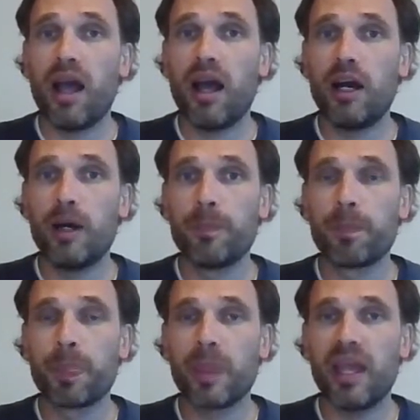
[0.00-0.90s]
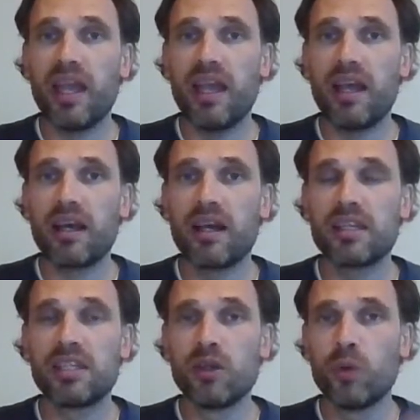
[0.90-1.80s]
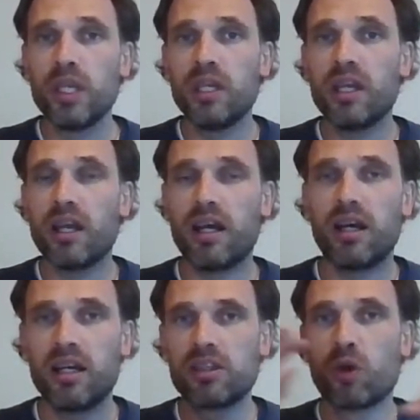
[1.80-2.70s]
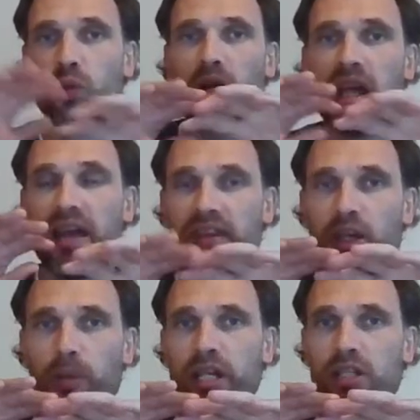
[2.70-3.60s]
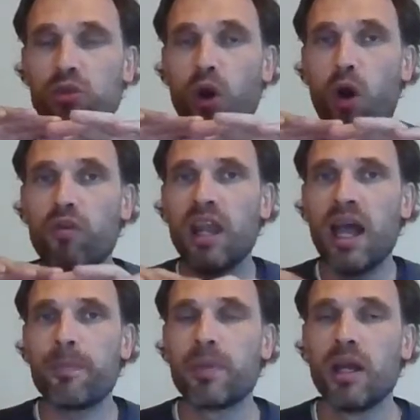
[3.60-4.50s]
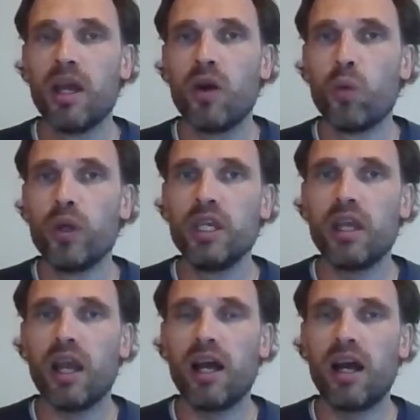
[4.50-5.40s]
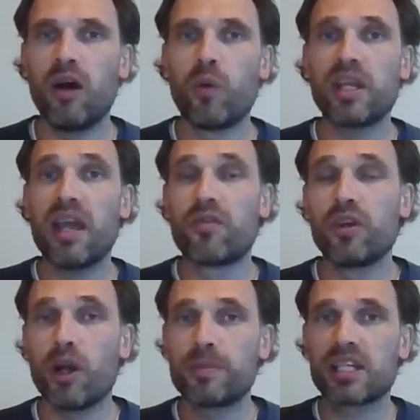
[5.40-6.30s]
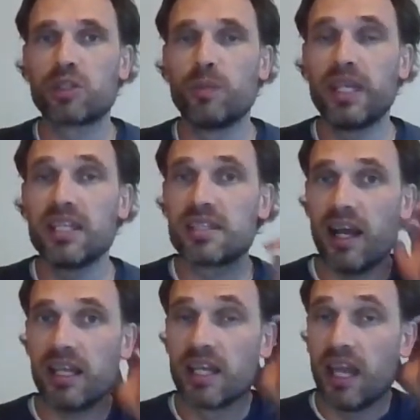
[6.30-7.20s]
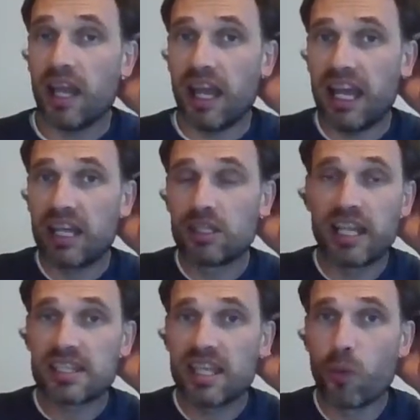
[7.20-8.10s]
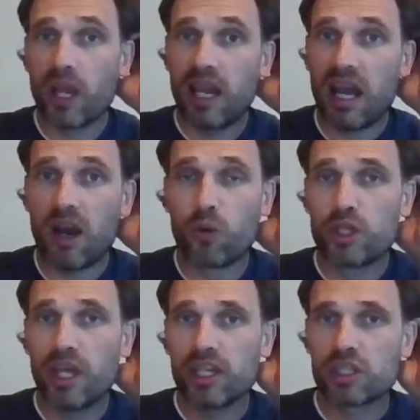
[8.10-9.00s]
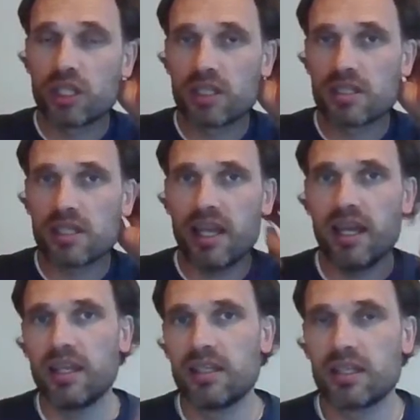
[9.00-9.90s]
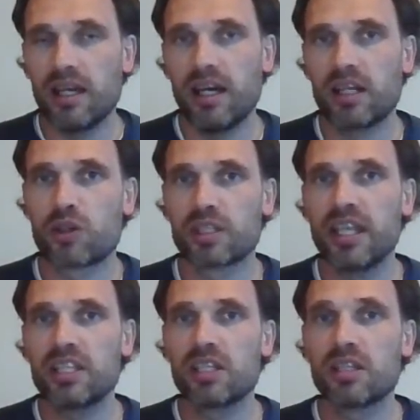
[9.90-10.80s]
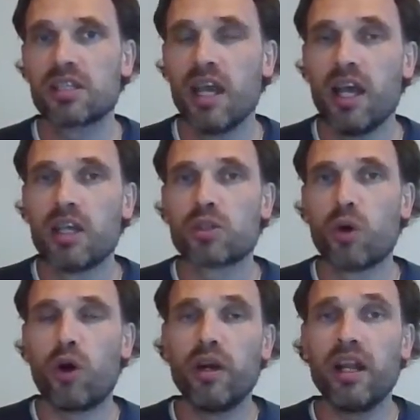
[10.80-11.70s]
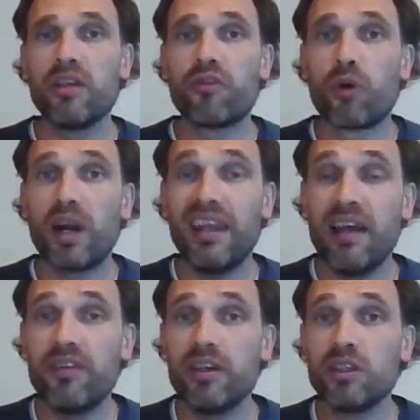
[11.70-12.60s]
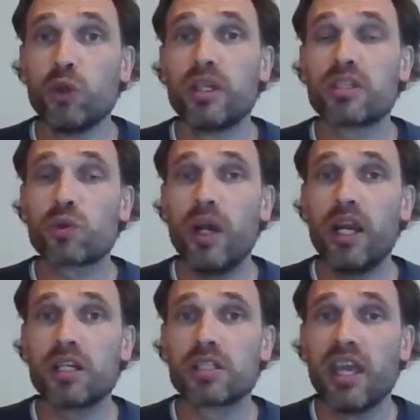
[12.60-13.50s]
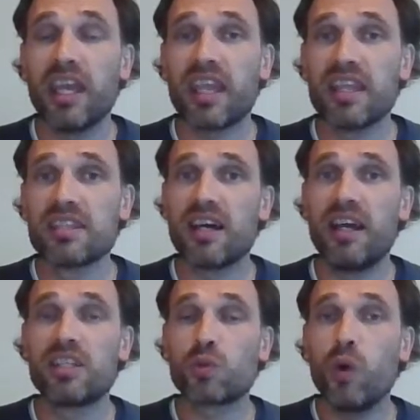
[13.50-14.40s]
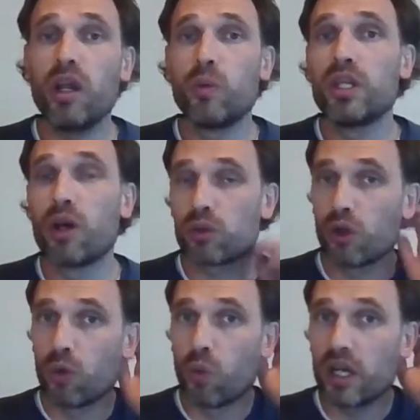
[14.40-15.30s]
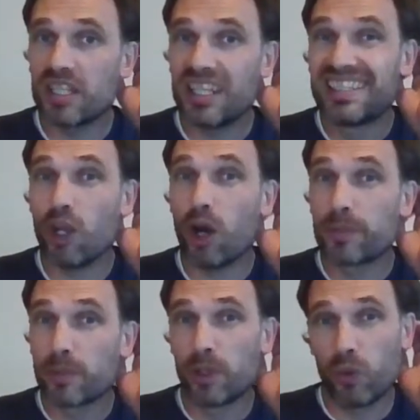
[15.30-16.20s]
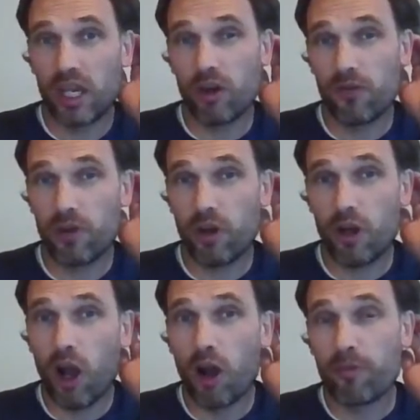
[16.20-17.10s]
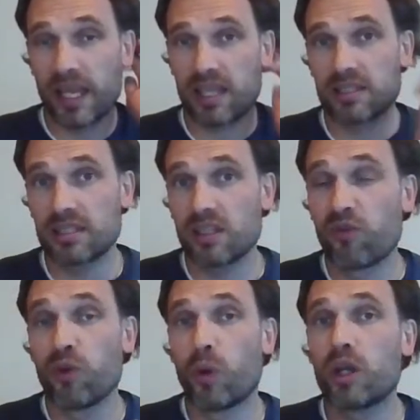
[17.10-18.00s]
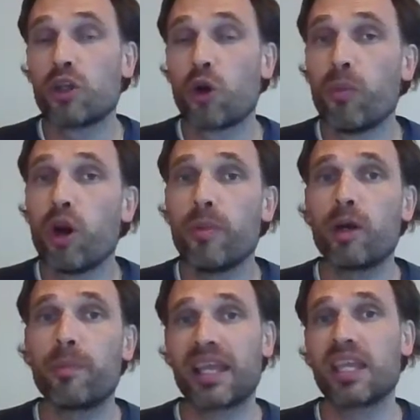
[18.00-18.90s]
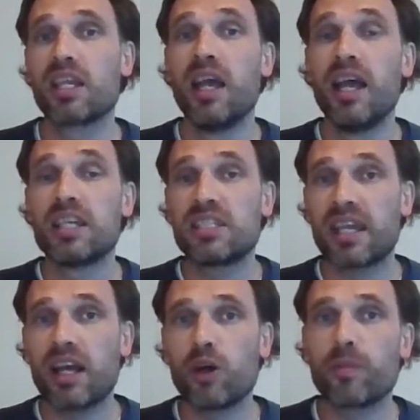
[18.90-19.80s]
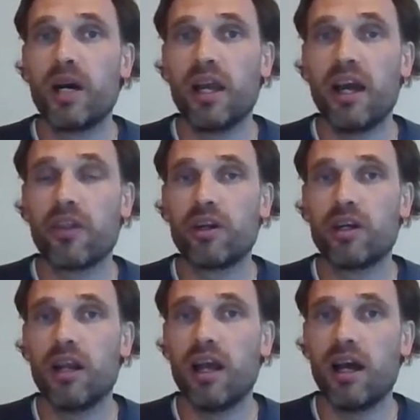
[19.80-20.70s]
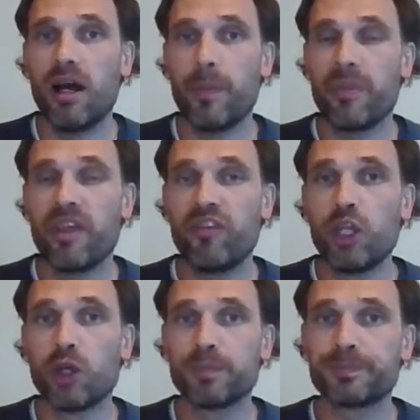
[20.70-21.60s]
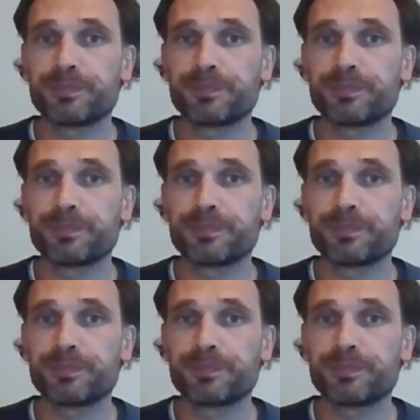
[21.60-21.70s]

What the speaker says: Here we don't want to have any objects to overlap. We want every object to be inside. And let's say we allow rotations and translations. So already for 11 unit squares inside a square, we don't know what is the optimal way of packing this. If you want to know more about packing, check out my other video.